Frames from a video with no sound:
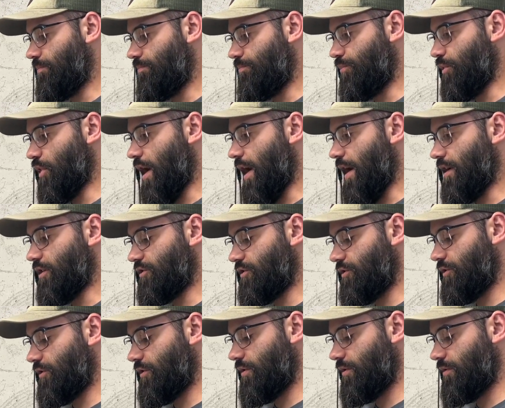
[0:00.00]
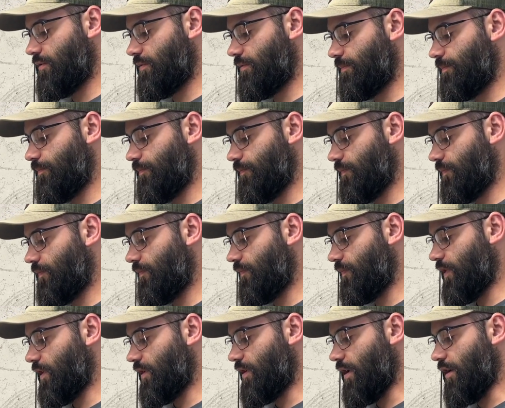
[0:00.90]
brass
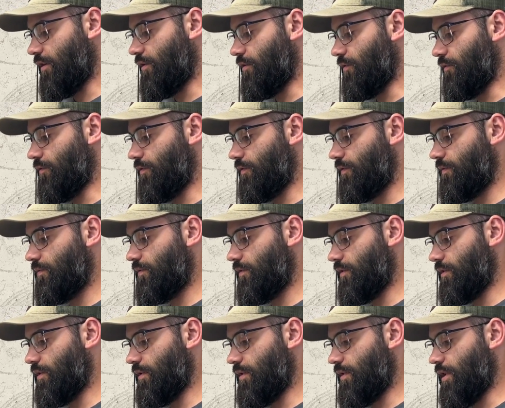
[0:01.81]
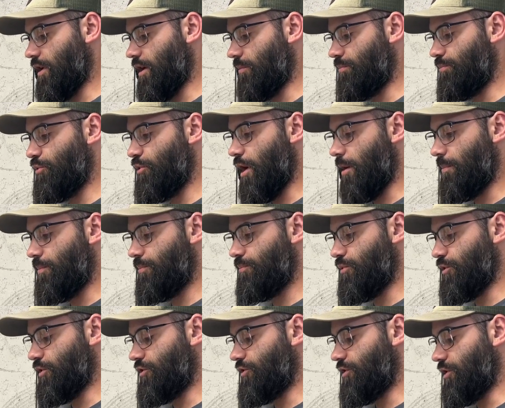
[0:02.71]
kind of prep
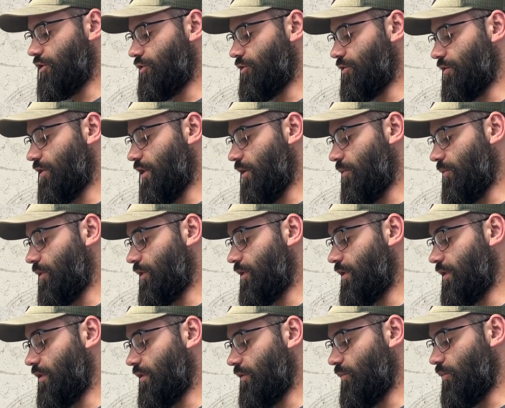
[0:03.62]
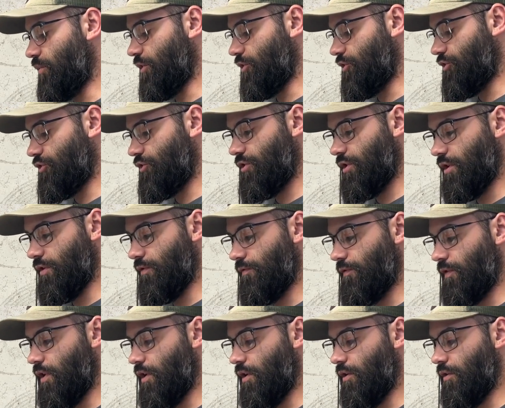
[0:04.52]
procedure that we did, which
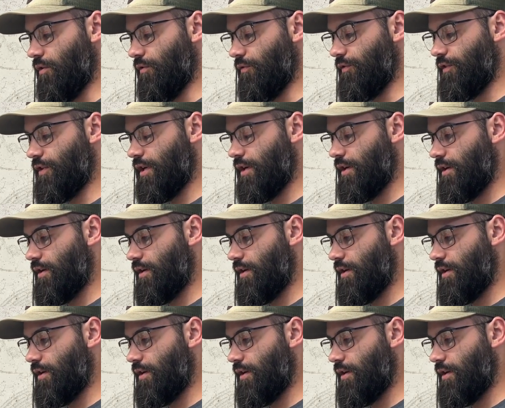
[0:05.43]
involved